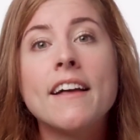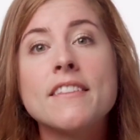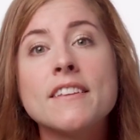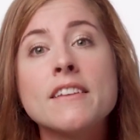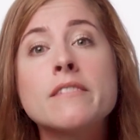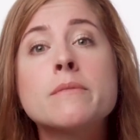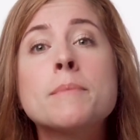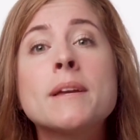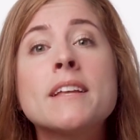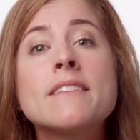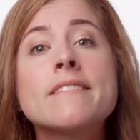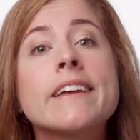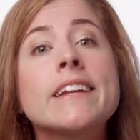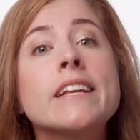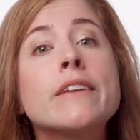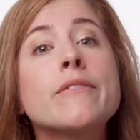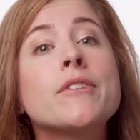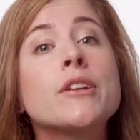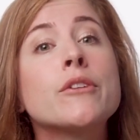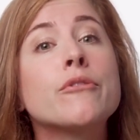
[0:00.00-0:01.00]
This means that
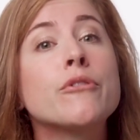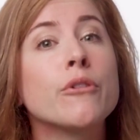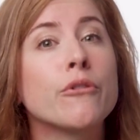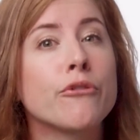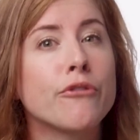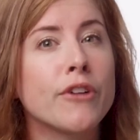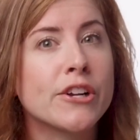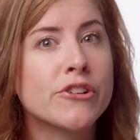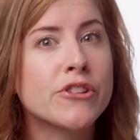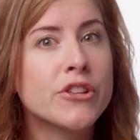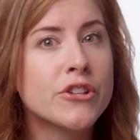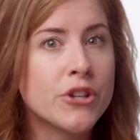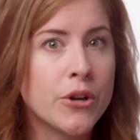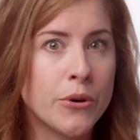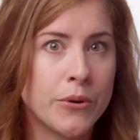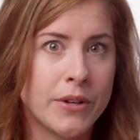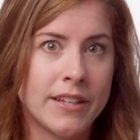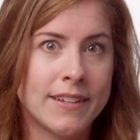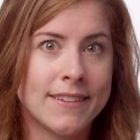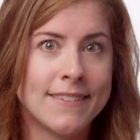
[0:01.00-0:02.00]
even if you refresh the
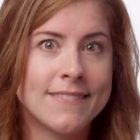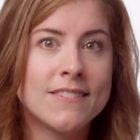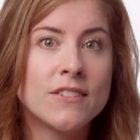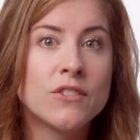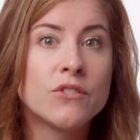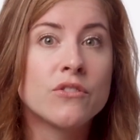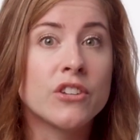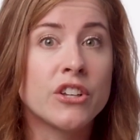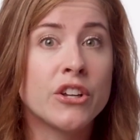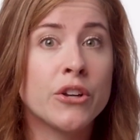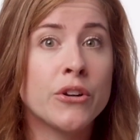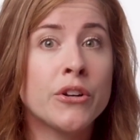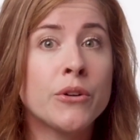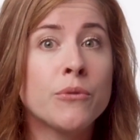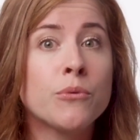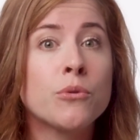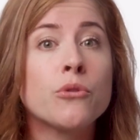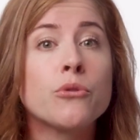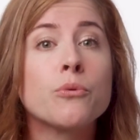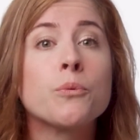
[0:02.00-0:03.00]
token, security
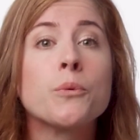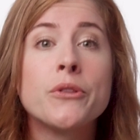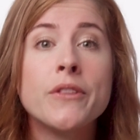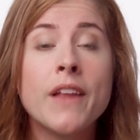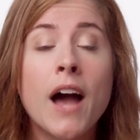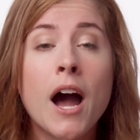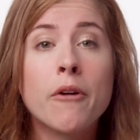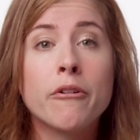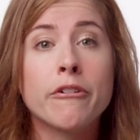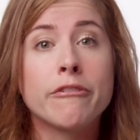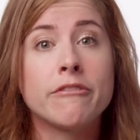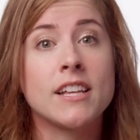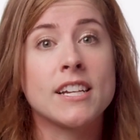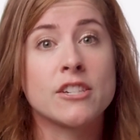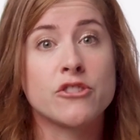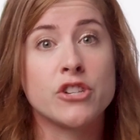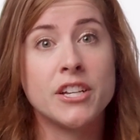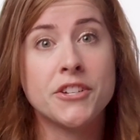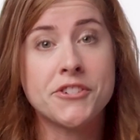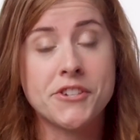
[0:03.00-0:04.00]
rules will not
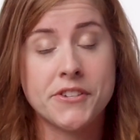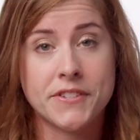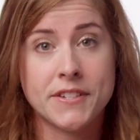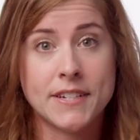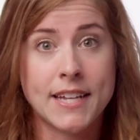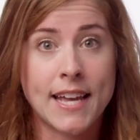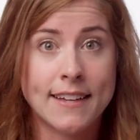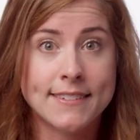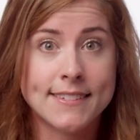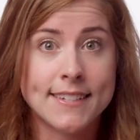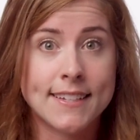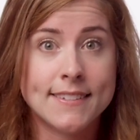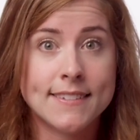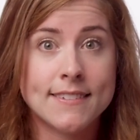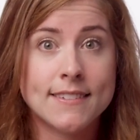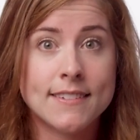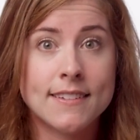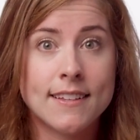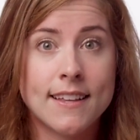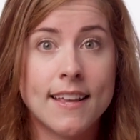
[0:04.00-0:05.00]
reflect changes in
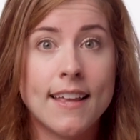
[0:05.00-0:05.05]
access.